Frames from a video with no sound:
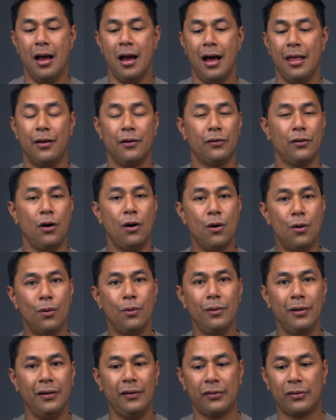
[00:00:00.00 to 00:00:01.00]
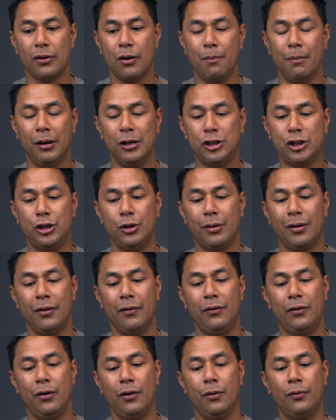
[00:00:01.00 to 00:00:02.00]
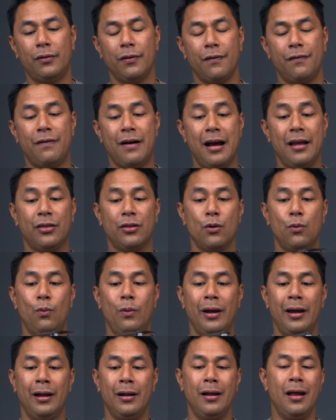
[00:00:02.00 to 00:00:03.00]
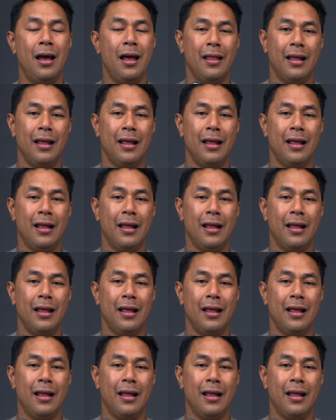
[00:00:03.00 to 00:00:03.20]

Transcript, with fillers: there's only so much you can do to fight the wind.